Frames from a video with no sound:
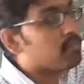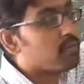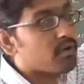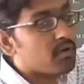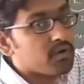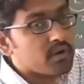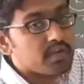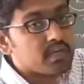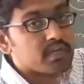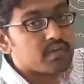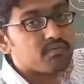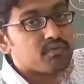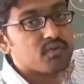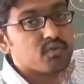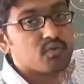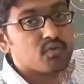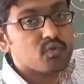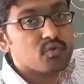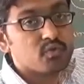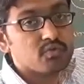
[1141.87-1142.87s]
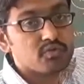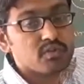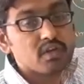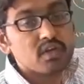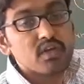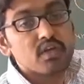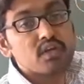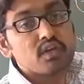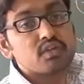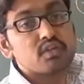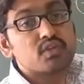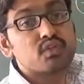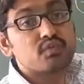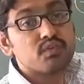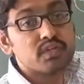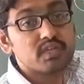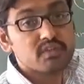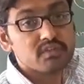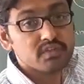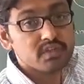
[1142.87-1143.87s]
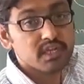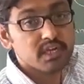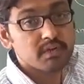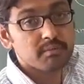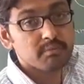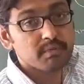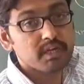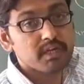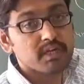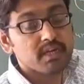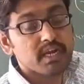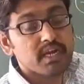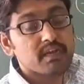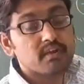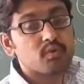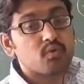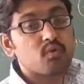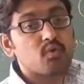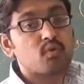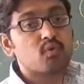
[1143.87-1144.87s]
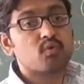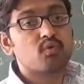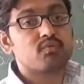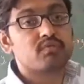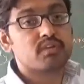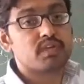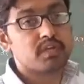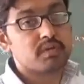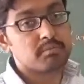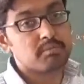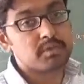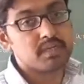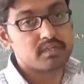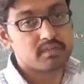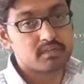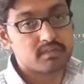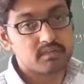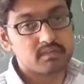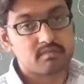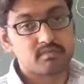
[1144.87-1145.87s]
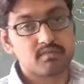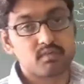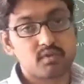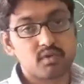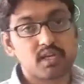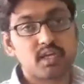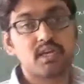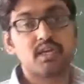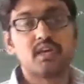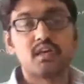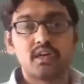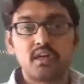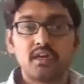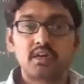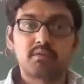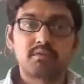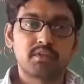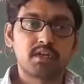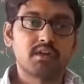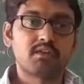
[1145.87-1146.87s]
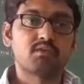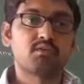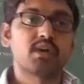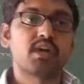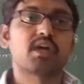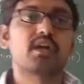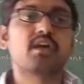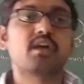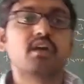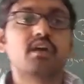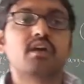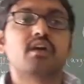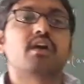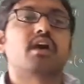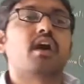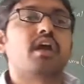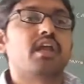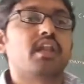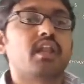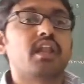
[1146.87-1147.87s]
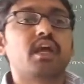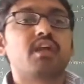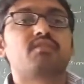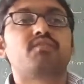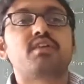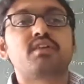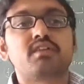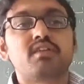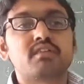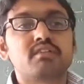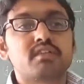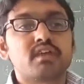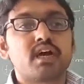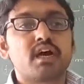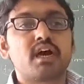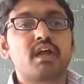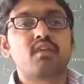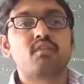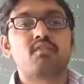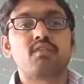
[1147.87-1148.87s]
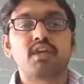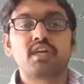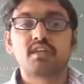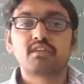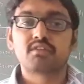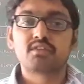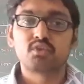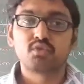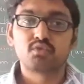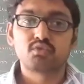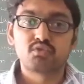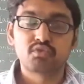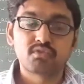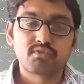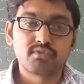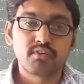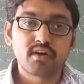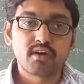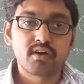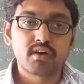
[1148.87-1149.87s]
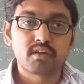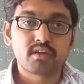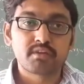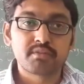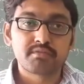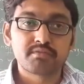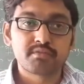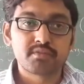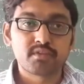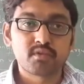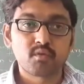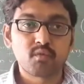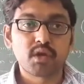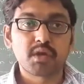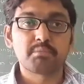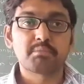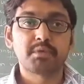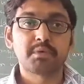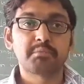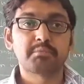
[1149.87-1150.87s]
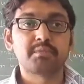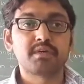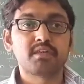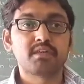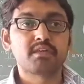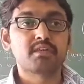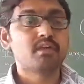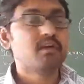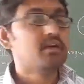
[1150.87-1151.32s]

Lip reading: you use switch statement and go to statement. Okay, that's why inline functions are always used for what purpose? For